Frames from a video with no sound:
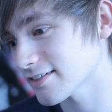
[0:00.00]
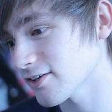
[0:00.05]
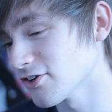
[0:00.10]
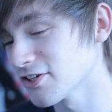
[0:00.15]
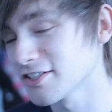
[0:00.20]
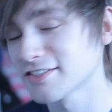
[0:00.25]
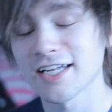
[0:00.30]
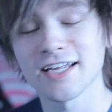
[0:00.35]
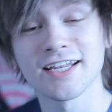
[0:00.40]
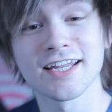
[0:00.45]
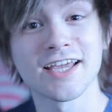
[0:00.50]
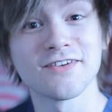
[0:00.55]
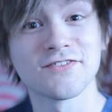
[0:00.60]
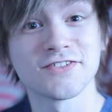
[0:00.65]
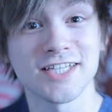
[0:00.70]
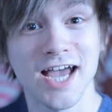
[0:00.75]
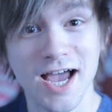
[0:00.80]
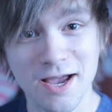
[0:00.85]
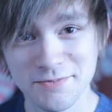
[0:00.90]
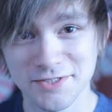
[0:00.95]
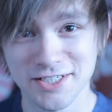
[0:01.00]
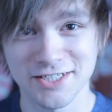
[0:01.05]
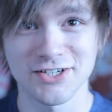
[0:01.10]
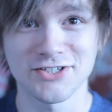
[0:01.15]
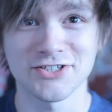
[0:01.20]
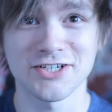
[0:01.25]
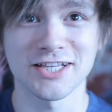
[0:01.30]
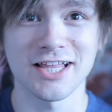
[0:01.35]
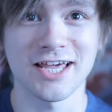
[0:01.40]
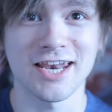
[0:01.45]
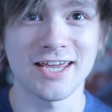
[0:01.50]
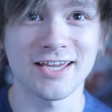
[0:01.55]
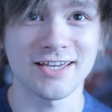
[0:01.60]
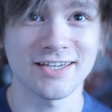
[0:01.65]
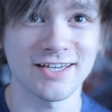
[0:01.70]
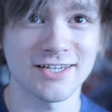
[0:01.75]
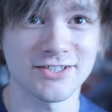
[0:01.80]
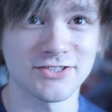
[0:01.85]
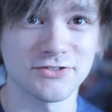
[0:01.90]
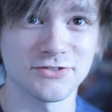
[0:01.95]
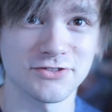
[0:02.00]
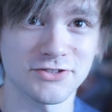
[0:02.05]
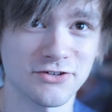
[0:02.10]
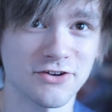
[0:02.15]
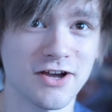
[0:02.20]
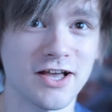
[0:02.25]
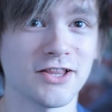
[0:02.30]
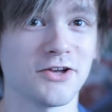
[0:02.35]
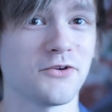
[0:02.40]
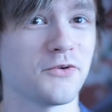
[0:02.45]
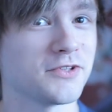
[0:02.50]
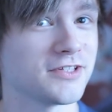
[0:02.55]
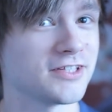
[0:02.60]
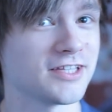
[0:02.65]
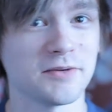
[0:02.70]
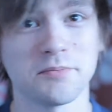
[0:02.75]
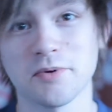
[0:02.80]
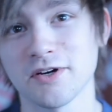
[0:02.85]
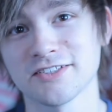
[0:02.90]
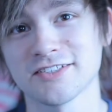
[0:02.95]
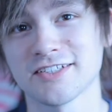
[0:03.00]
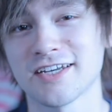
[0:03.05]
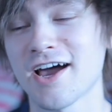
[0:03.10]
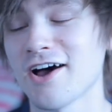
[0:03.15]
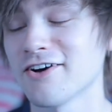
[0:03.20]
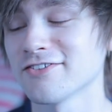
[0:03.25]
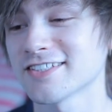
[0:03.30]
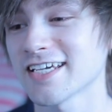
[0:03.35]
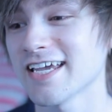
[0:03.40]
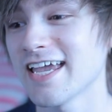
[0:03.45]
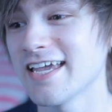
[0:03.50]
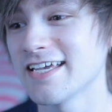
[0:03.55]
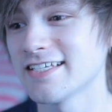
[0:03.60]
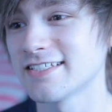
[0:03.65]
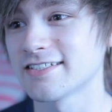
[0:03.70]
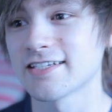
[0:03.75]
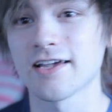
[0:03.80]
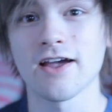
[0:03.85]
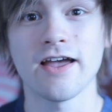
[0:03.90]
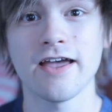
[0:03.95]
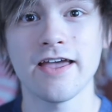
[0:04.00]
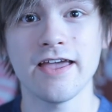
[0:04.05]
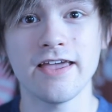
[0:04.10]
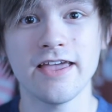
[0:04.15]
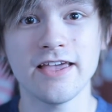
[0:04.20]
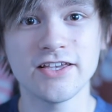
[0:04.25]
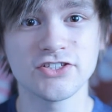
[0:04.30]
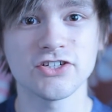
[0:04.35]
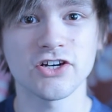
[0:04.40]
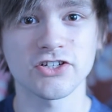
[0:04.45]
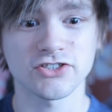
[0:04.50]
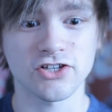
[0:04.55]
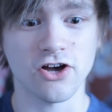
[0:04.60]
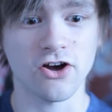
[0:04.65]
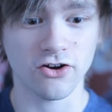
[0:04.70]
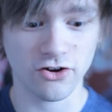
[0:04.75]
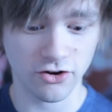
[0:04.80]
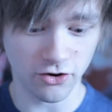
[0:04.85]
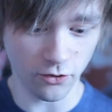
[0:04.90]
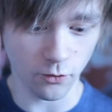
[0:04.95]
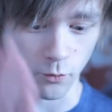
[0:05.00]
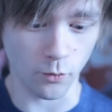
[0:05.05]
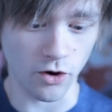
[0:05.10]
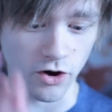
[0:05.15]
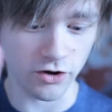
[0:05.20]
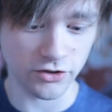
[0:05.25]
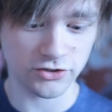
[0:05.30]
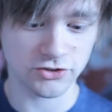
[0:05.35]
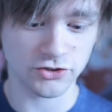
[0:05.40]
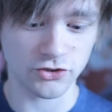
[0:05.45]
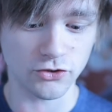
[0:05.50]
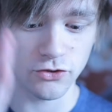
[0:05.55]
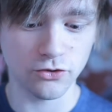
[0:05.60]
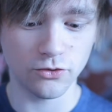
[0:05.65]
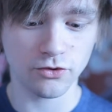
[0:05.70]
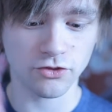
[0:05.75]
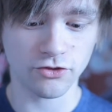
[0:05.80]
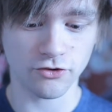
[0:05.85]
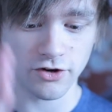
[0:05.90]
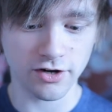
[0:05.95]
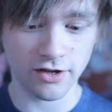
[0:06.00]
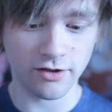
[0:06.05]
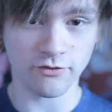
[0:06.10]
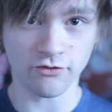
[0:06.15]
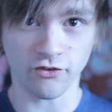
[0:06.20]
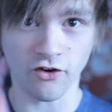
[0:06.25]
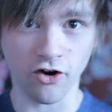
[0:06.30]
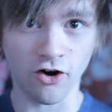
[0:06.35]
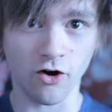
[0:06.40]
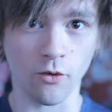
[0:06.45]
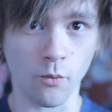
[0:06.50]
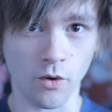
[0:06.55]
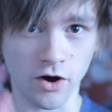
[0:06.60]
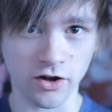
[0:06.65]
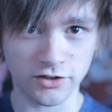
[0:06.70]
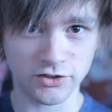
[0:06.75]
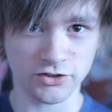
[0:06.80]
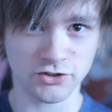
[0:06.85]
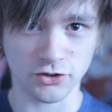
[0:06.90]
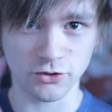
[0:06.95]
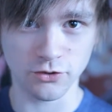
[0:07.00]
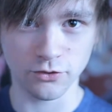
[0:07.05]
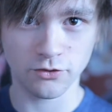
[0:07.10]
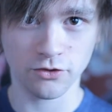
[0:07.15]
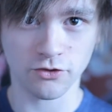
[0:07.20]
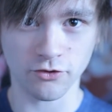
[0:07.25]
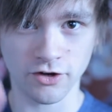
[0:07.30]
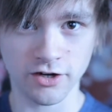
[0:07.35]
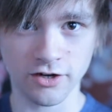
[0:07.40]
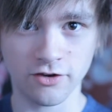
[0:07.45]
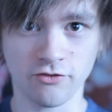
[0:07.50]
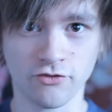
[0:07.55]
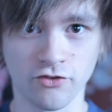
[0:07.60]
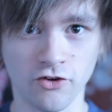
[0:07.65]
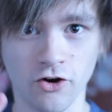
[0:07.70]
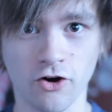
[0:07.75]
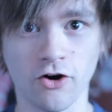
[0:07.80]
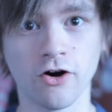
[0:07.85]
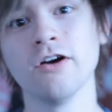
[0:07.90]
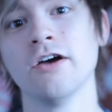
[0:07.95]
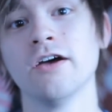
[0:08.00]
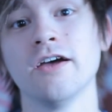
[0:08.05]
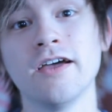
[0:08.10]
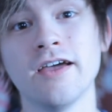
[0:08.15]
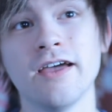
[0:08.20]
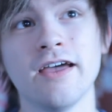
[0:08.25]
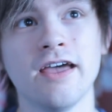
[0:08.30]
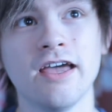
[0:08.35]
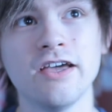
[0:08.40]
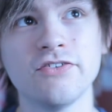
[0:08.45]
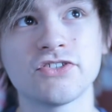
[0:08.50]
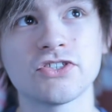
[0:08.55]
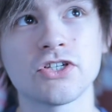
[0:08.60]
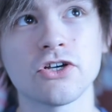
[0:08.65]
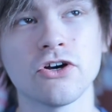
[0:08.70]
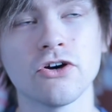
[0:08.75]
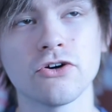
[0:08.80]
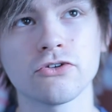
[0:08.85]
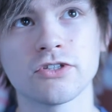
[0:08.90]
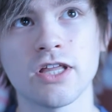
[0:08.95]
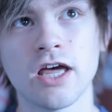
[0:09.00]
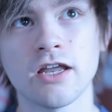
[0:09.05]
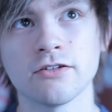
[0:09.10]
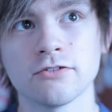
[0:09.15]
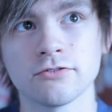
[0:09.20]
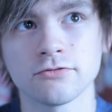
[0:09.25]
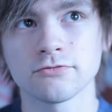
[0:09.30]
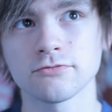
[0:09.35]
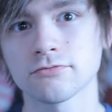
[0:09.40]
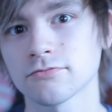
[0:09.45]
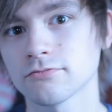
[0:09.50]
understanding of a time signature, Lenny, as you so eloquently pointed out, is your song 1, 2, 3, 4, 1, 2, 3, 4? If so, then